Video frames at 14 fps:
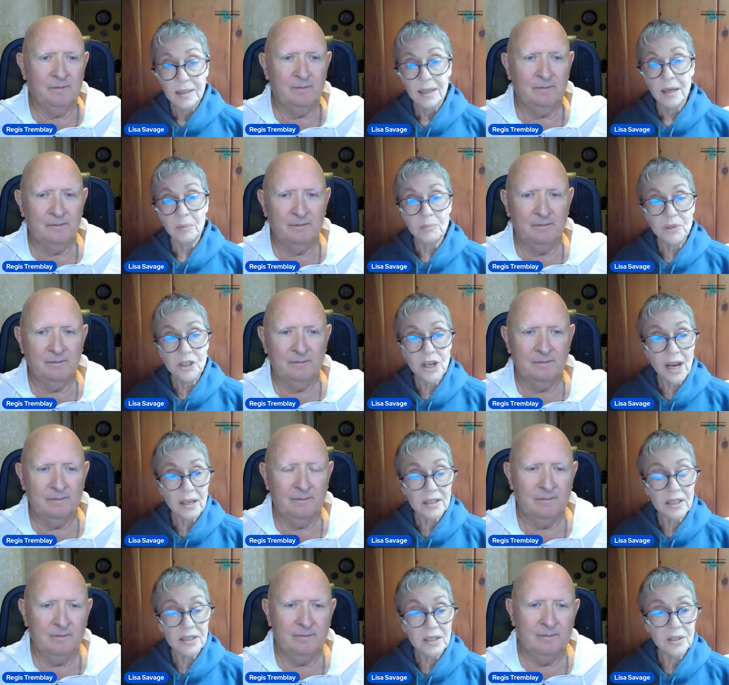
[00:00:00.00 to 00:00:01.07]

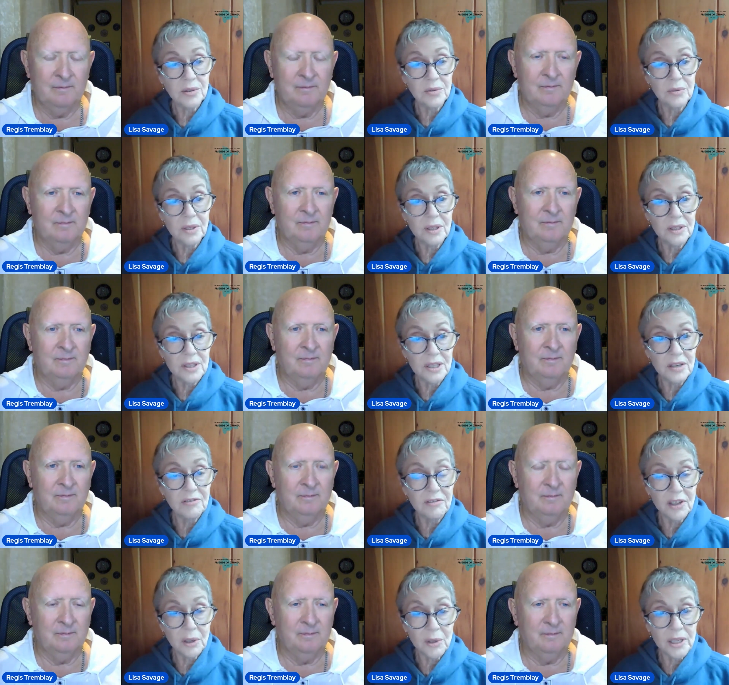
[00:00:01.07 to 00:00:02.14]
Speaker 1: object to these
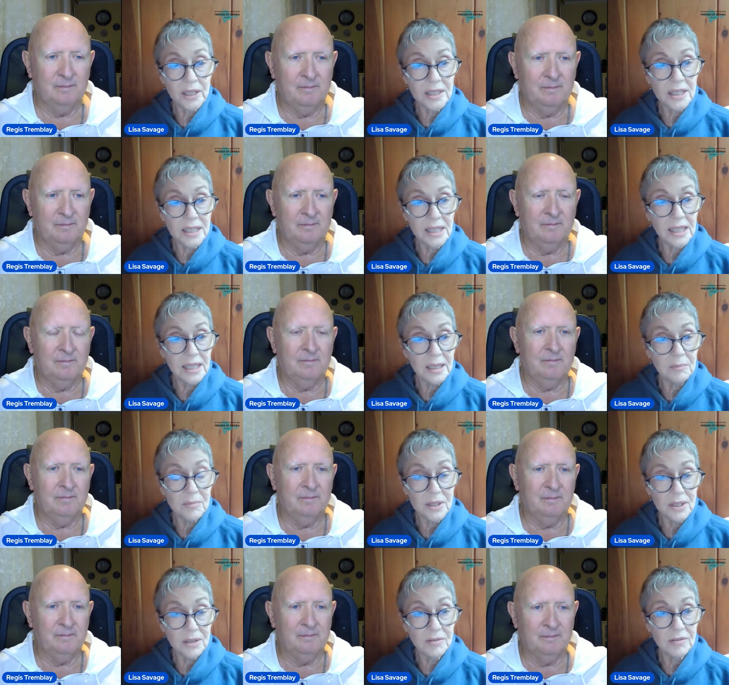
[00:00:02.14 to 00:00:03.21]
nefarious
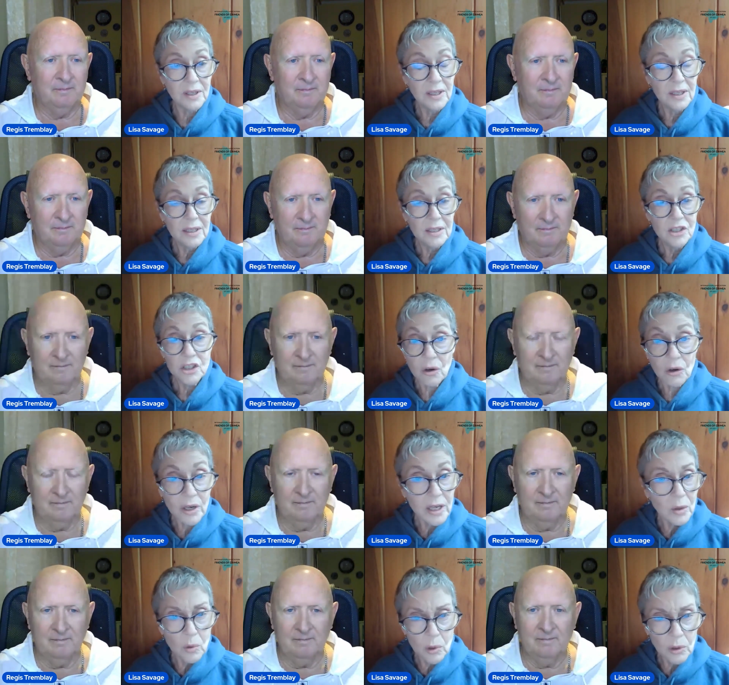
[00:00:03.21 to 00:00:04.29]
schemes of
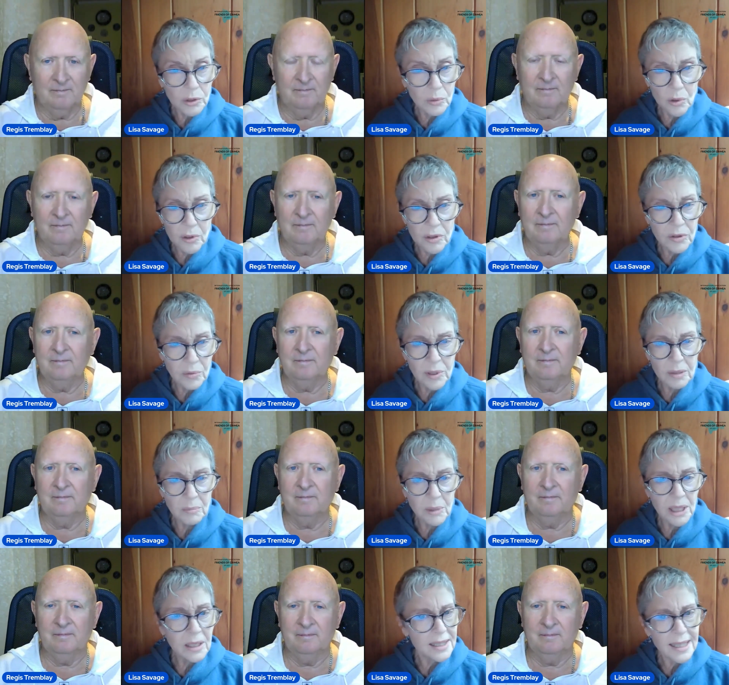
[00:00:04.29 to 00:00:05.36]
starting World War III
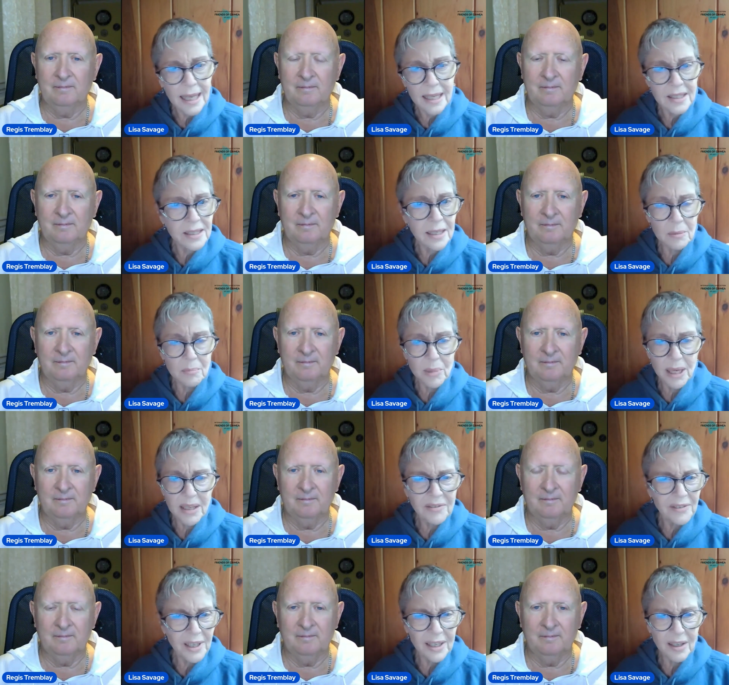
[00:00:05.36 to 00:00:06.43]
because that's going to
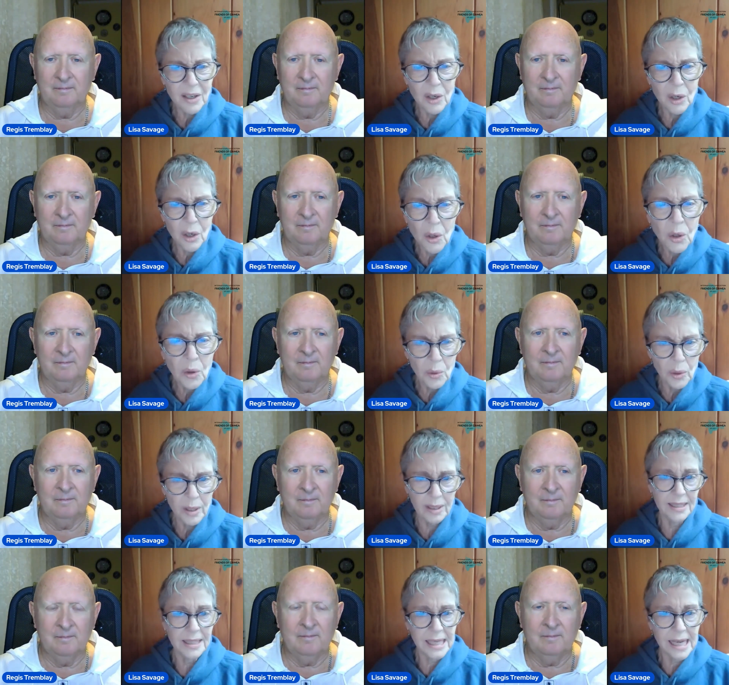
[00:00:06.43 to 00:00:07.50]
benefit who
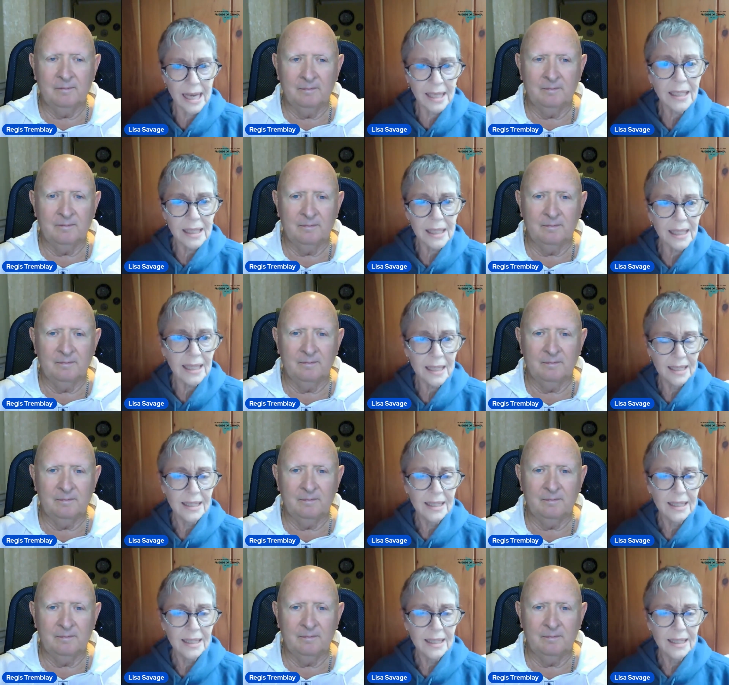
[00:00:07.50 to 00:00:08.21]
exactly?